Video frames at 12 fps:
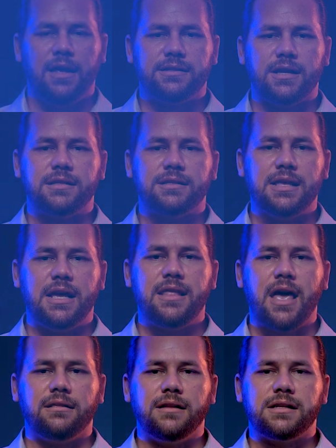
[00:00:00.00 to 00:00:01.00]
Since then,
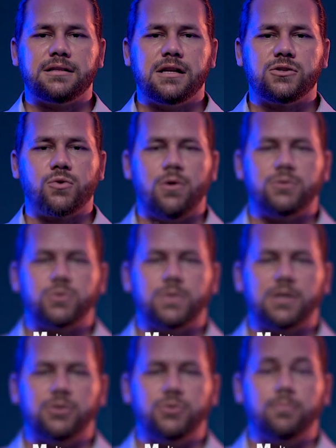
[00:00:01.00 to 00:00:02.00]
that list has grown to
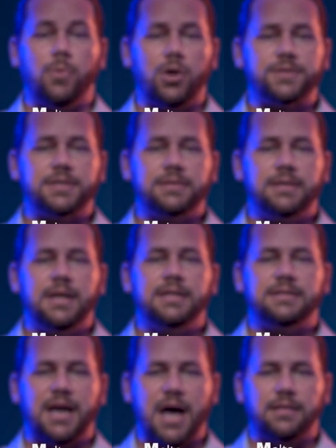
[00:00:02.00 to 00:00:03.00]
include Malta,
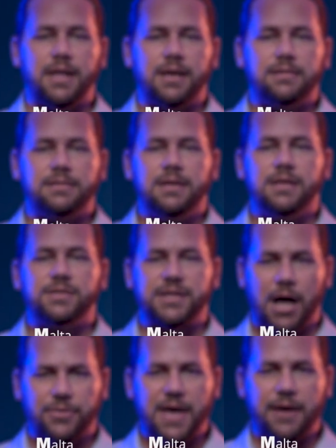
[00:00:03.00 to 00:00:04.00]
Thailand,
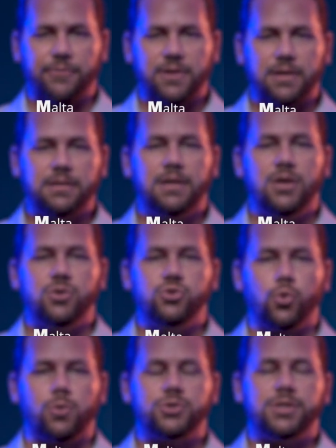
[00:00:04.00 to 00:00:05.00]
South Africa,
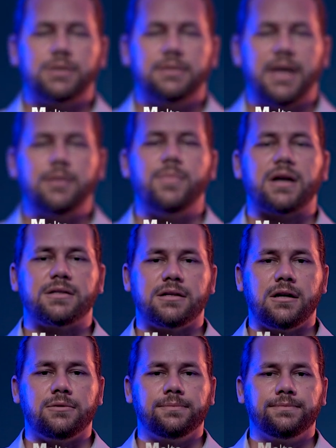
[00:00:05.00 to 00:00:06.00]
Georgia, and
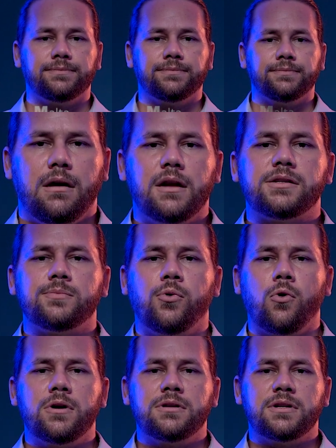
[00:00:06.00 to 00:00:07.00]
Mexico. It is
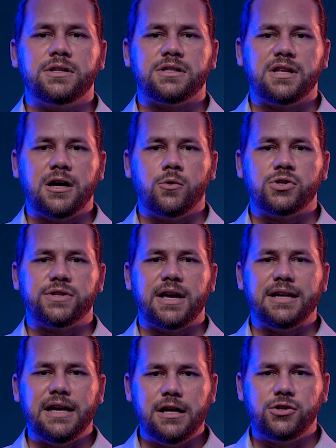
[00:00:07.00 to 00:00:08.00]
important to distinguish that
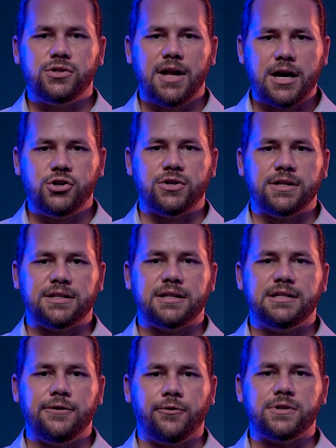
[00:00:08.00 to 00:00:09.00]
each nation is
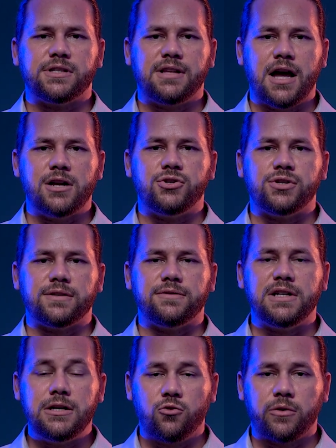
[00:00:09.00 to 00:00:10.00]
at different stages of
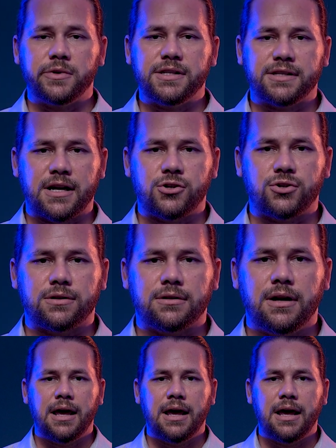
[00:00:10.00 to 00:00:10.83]
decriminalization,